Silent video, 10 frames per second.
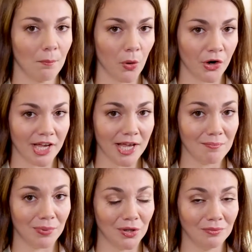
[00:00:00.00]
Por
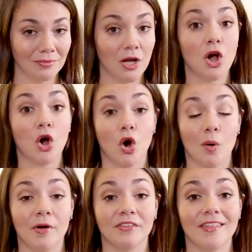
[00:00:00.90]
ejemplo,
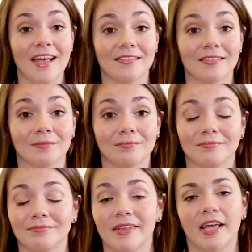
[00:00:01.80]
¿cómo estás?
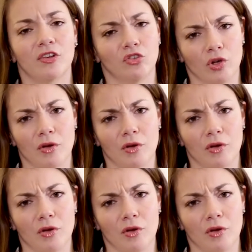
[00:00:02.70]
Estoy